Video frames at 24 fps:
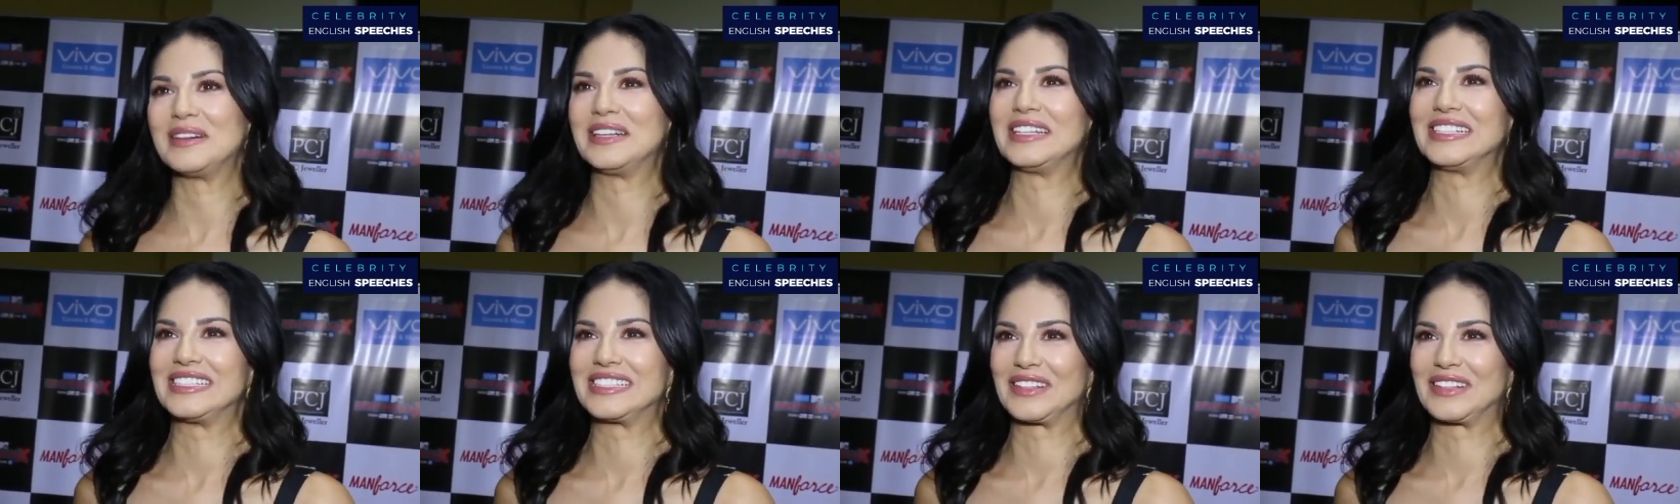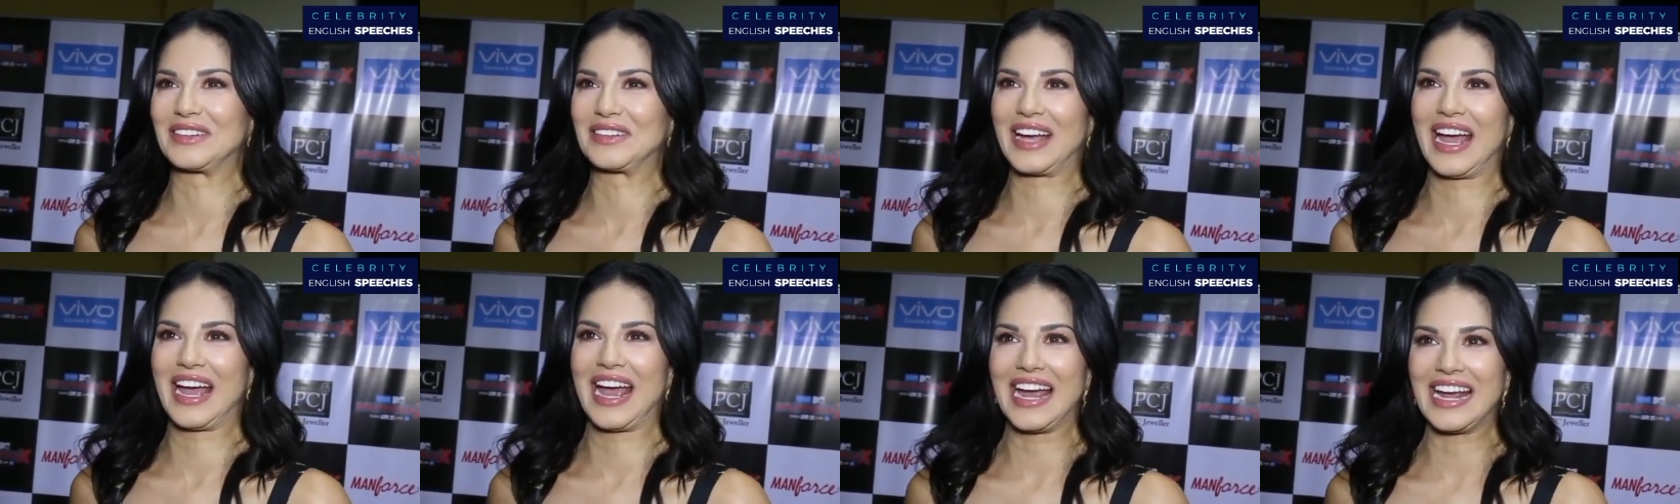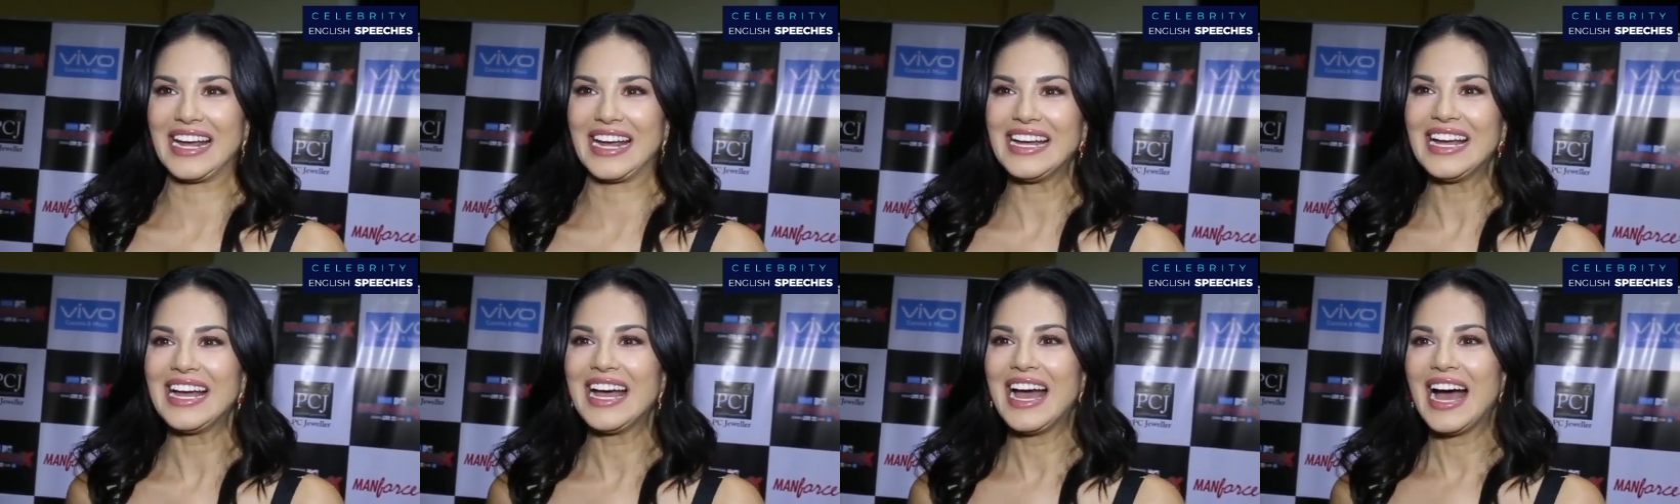but it's
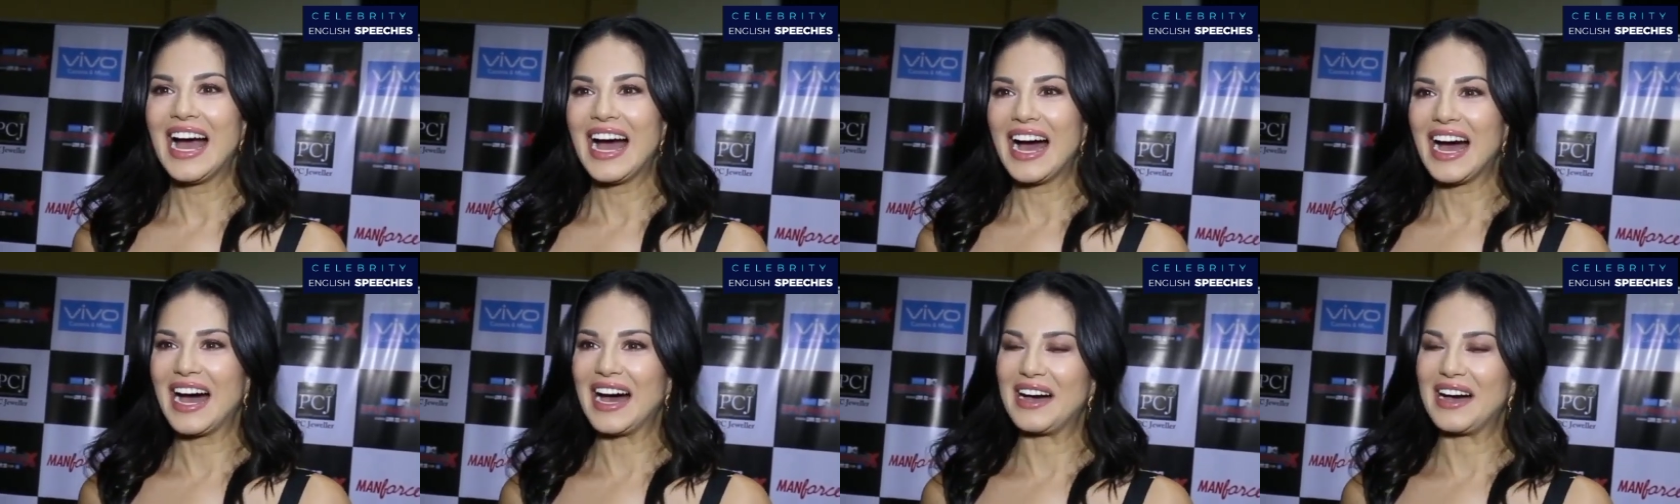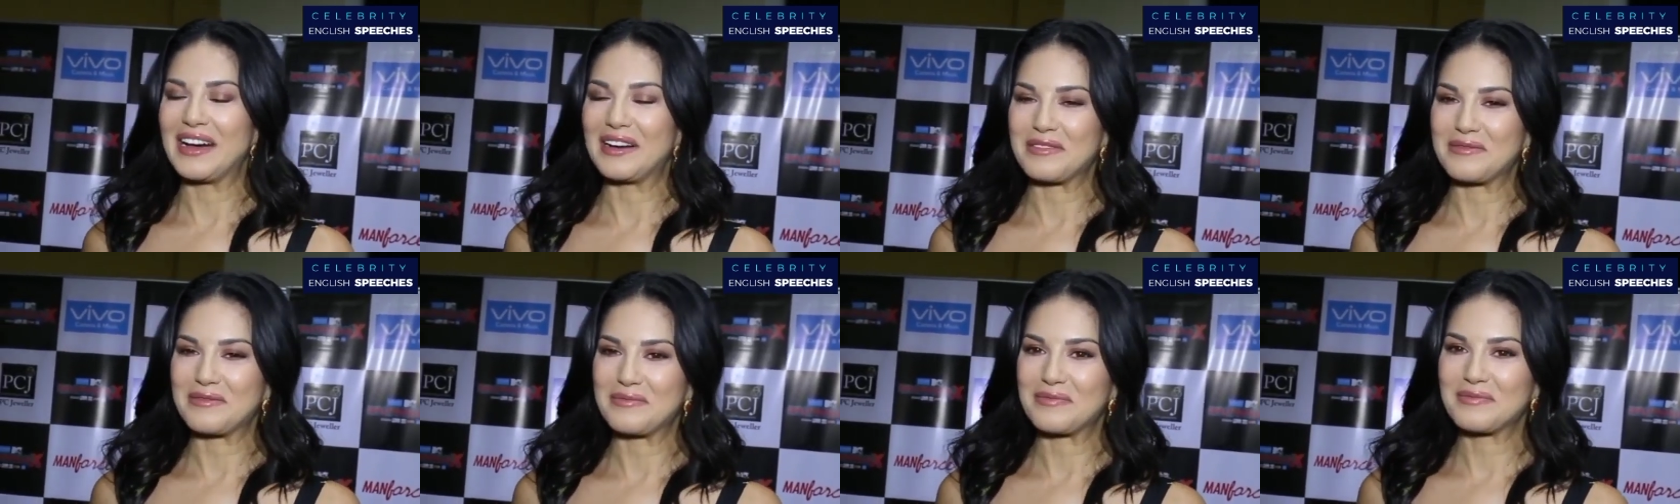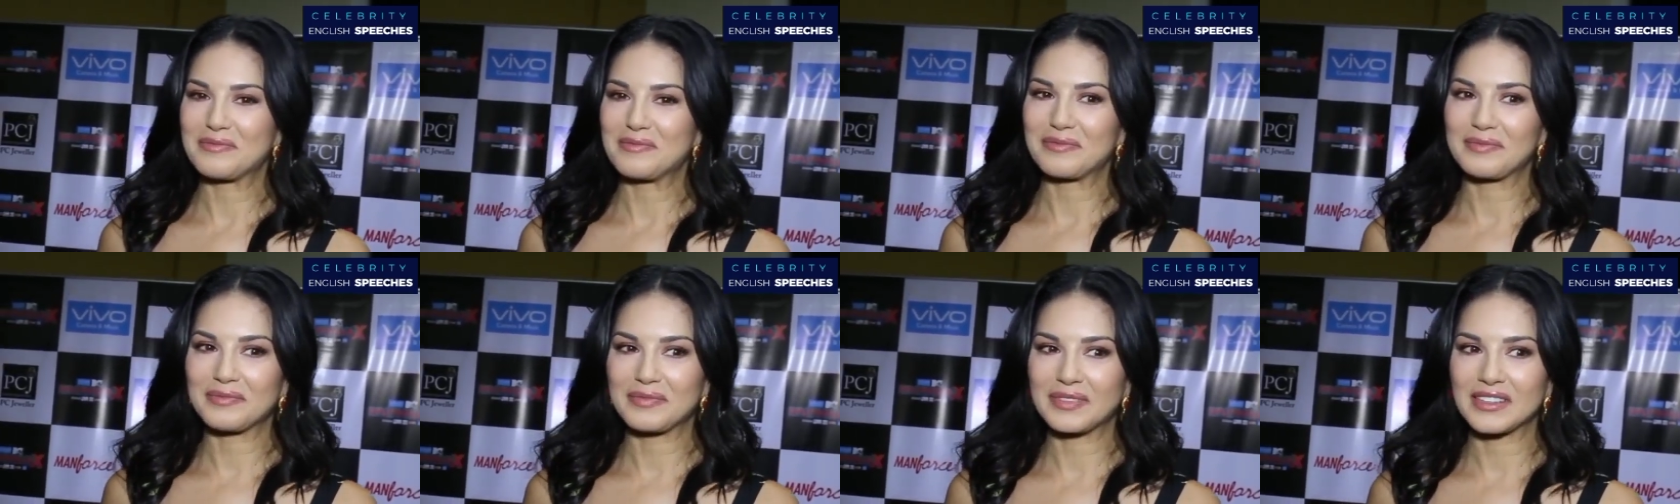okay. Um,
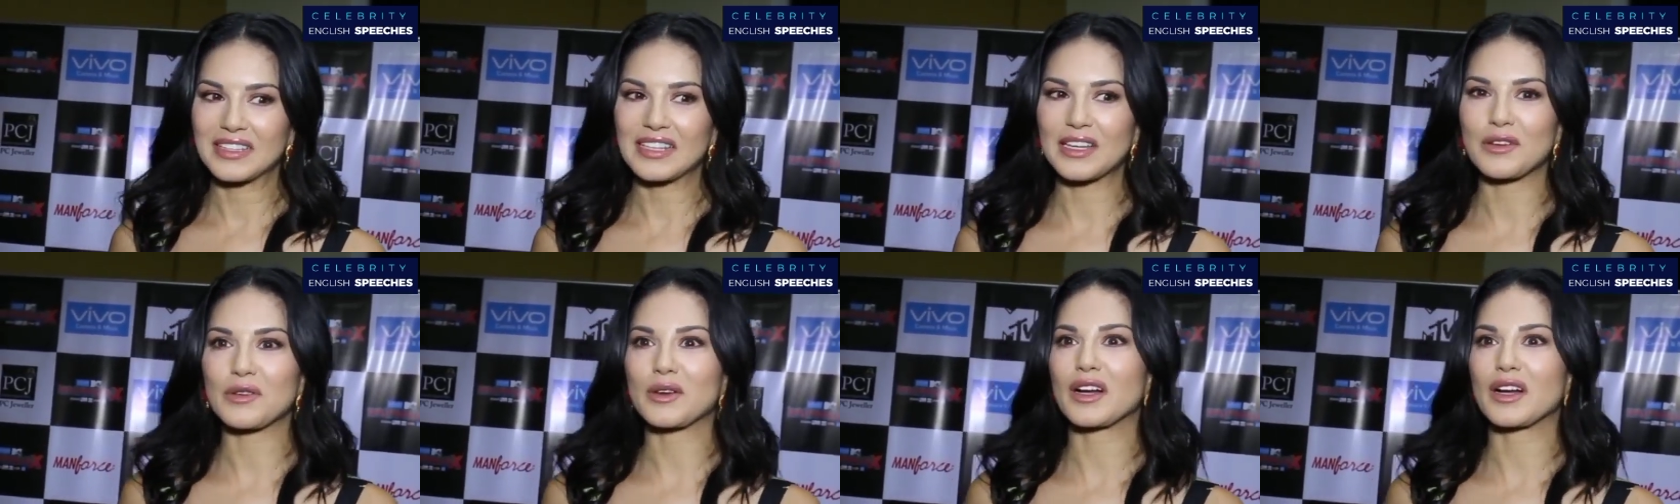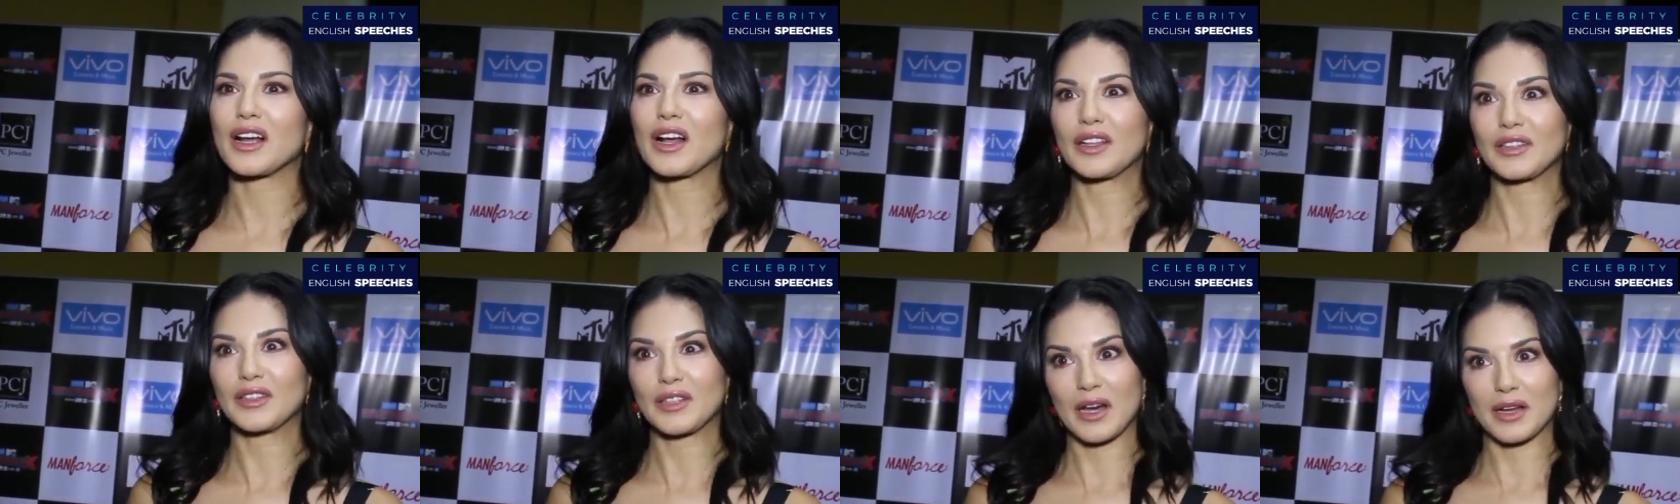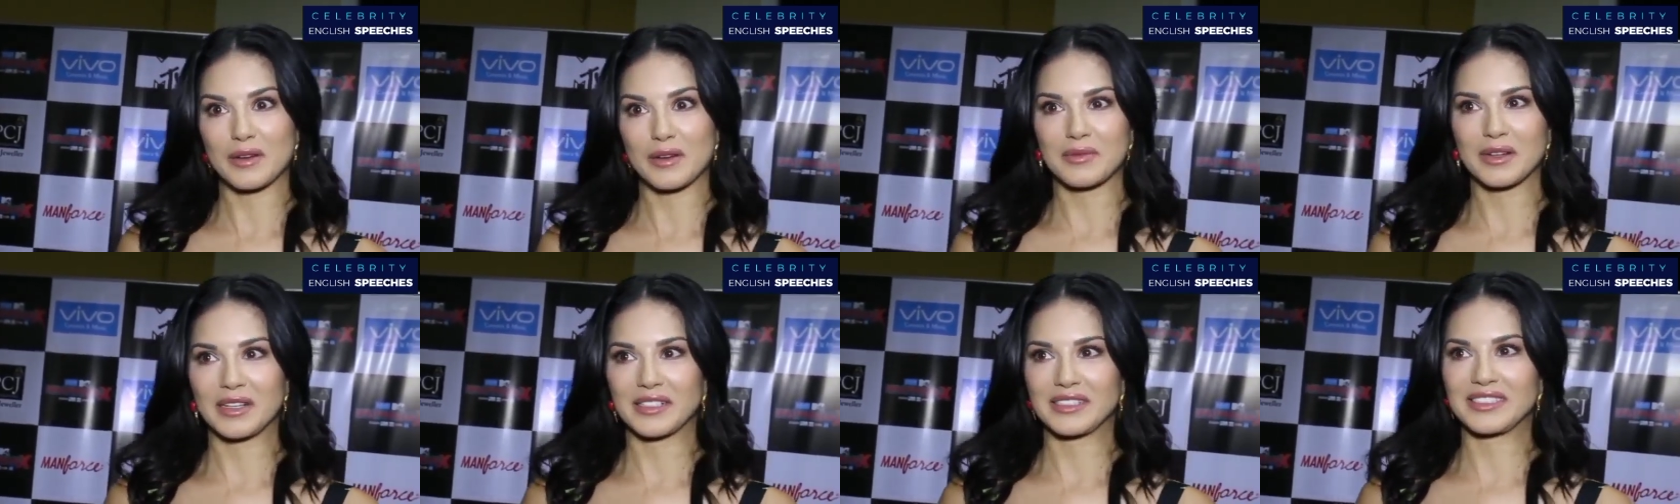there were a
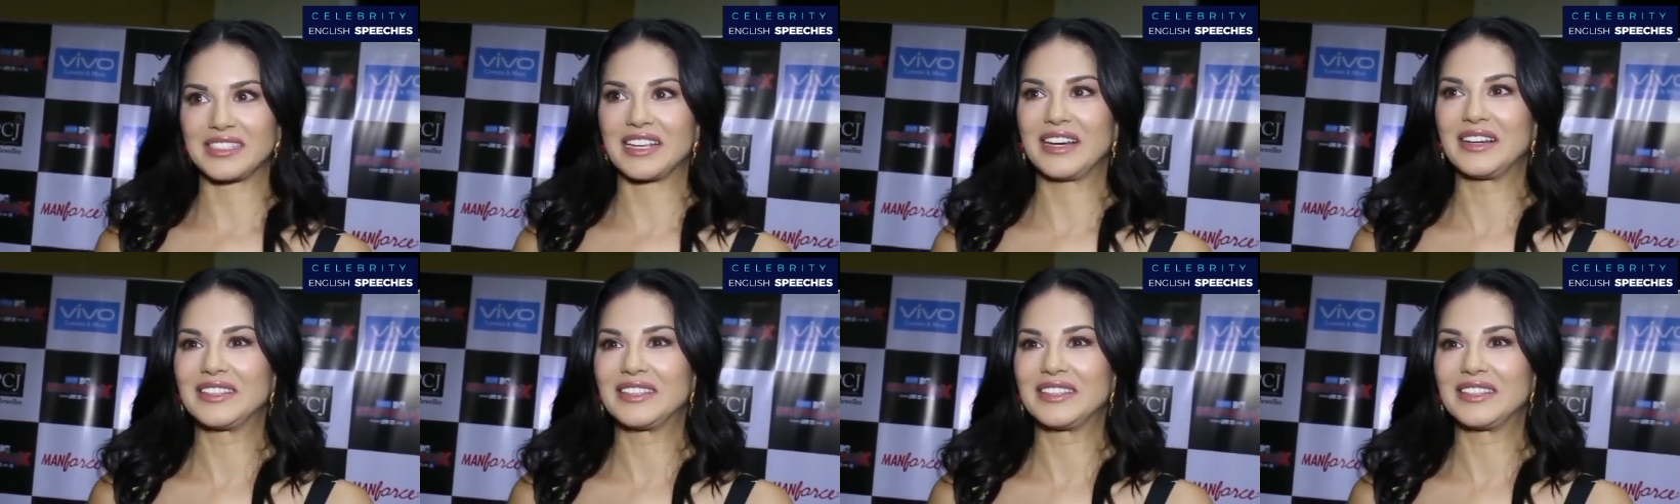lot of bugs